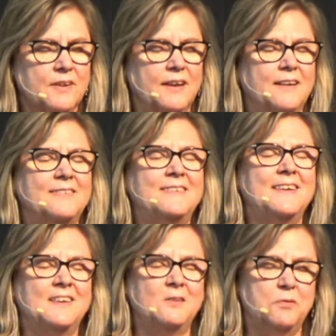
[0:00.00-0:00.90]
And I
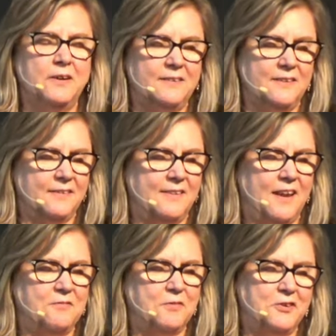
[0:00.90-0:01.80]
celebrate that
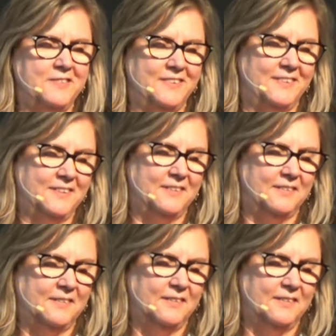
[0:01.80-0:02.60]
diversity,